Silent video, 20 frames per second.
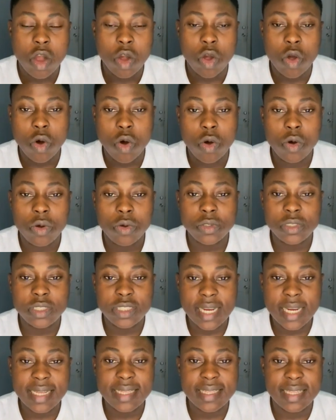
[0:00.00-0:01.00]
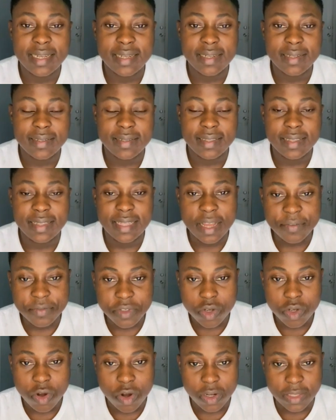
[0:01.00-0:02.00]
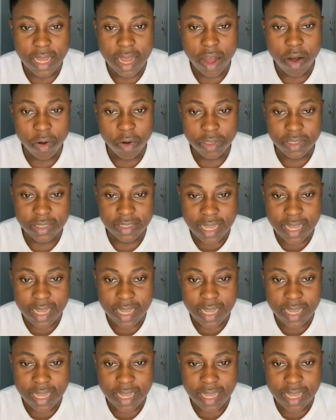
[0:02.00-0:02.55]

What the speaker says: go check the left corner or